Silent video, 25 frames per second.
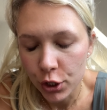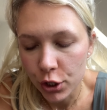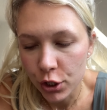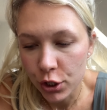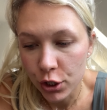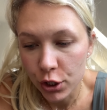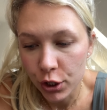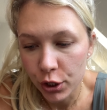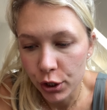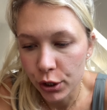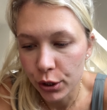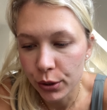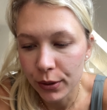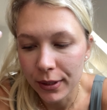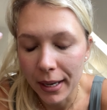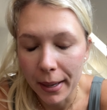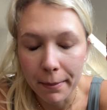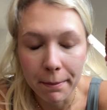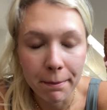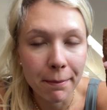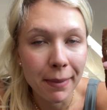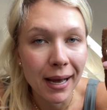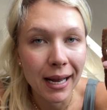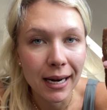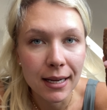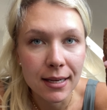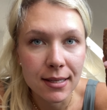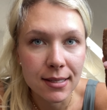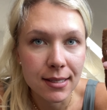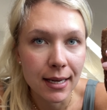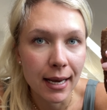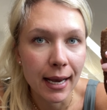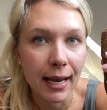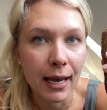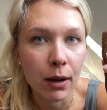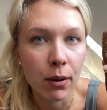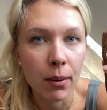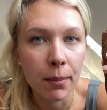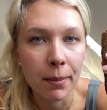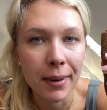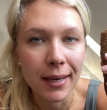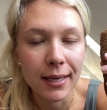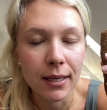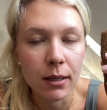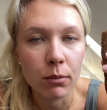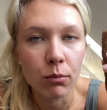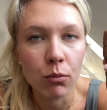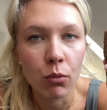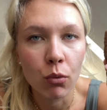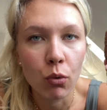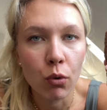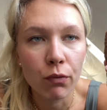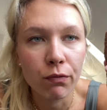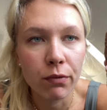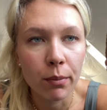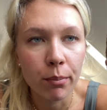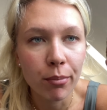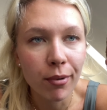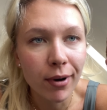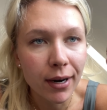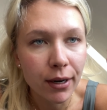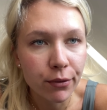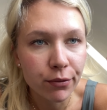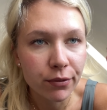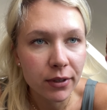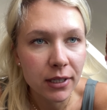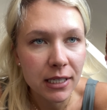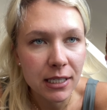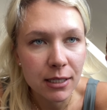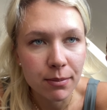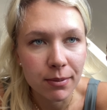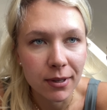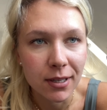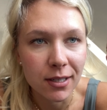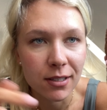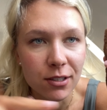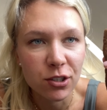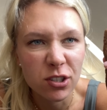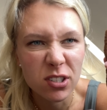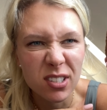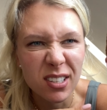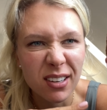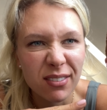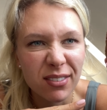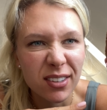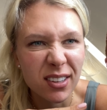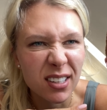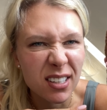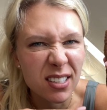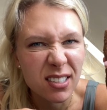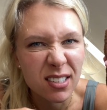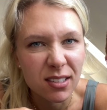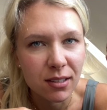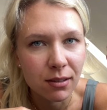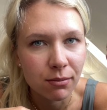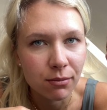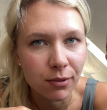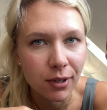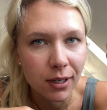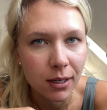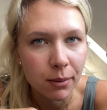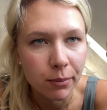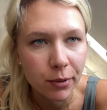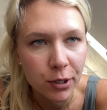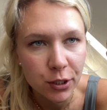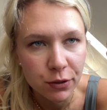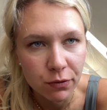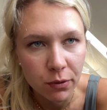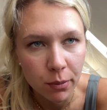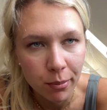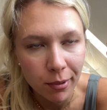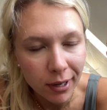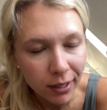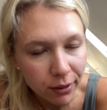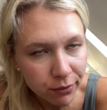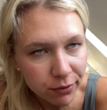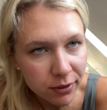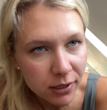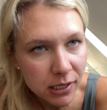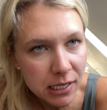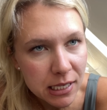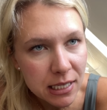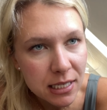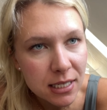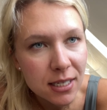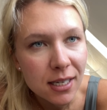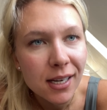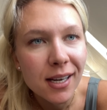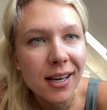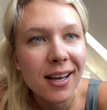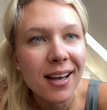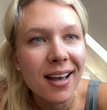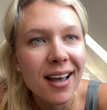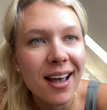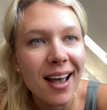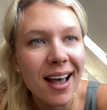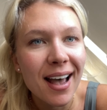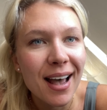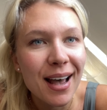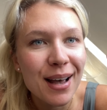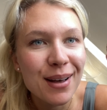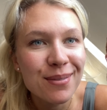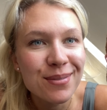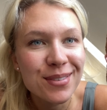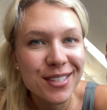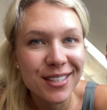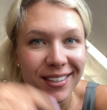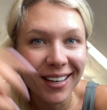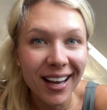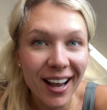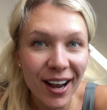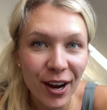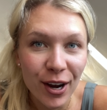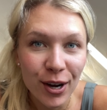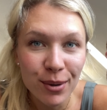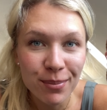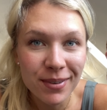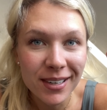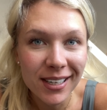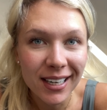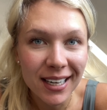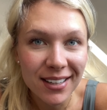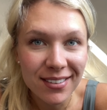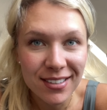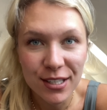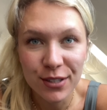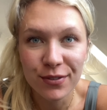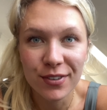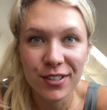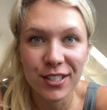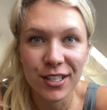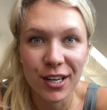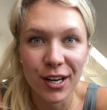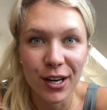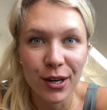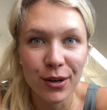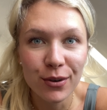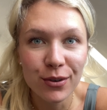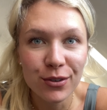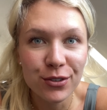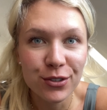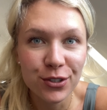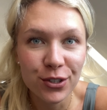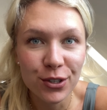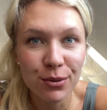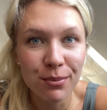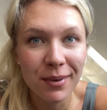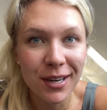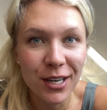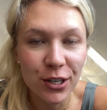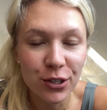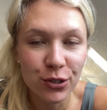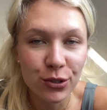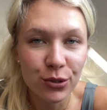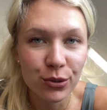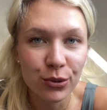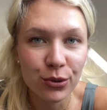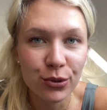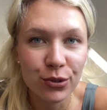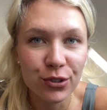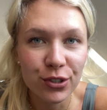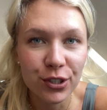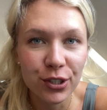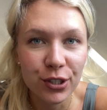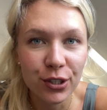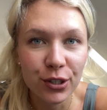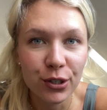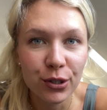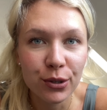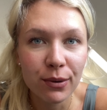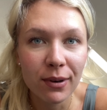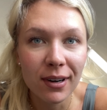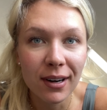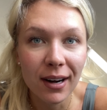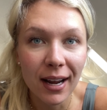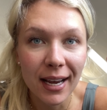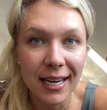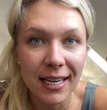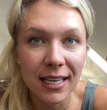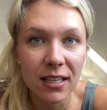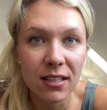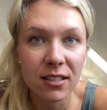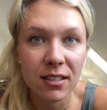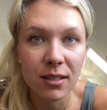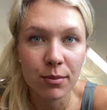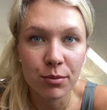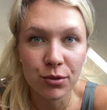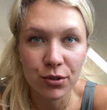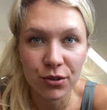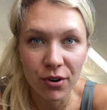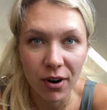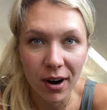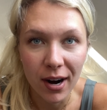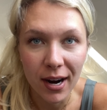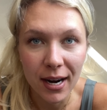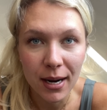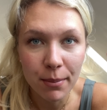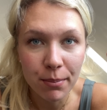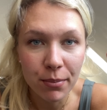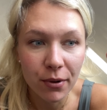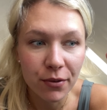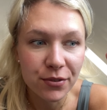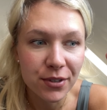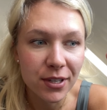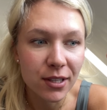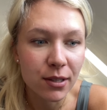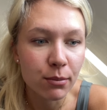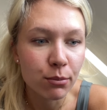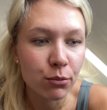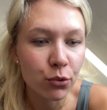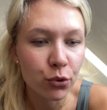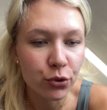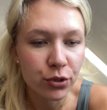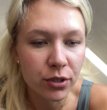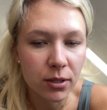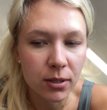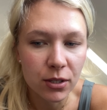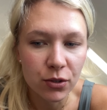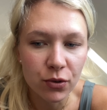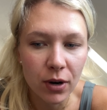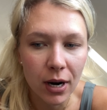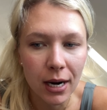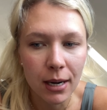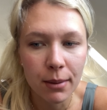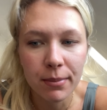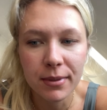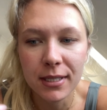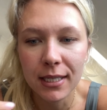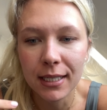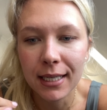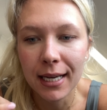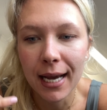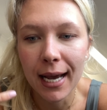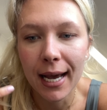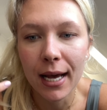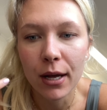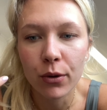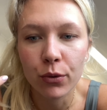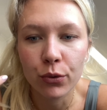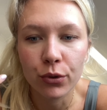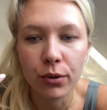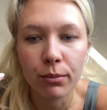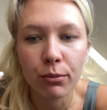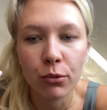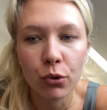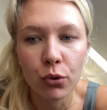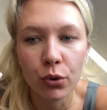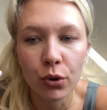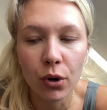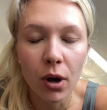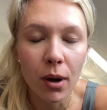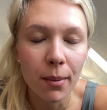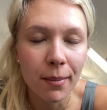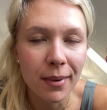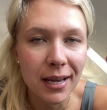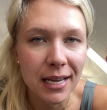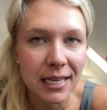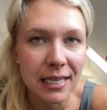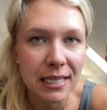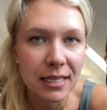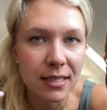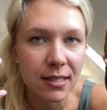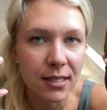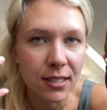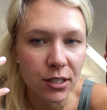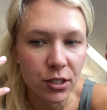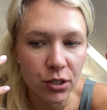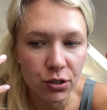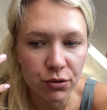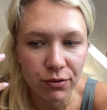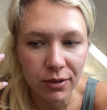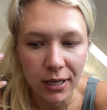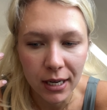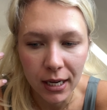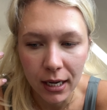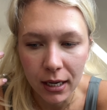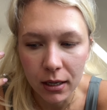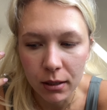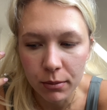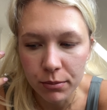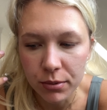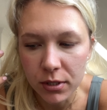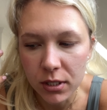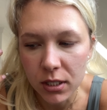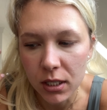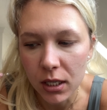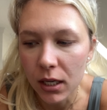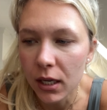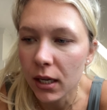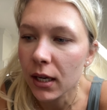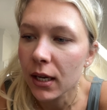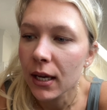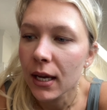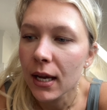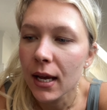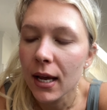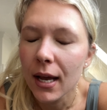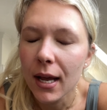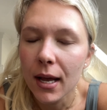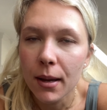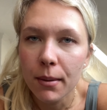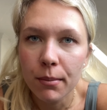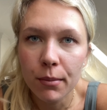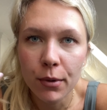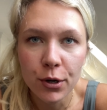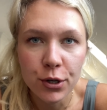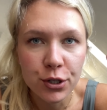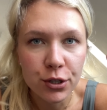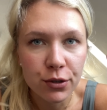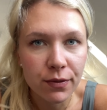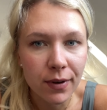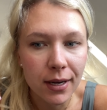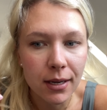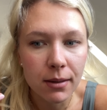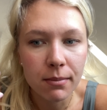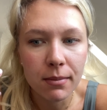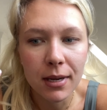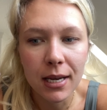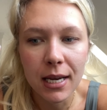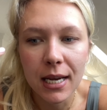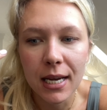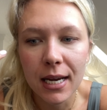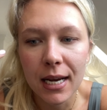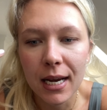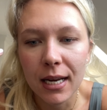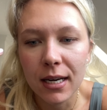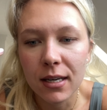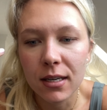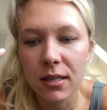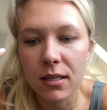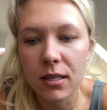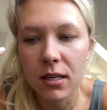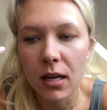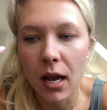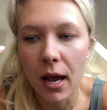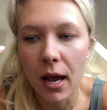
to yeah, balance it out and make it more of a breakfast, because just having this isn't really much of a breakfast. So yeah, hope you like this video. Do make sure to like and subscribe. Obviously the more subscribers I get, or the more comments, it just really helps to motivate me and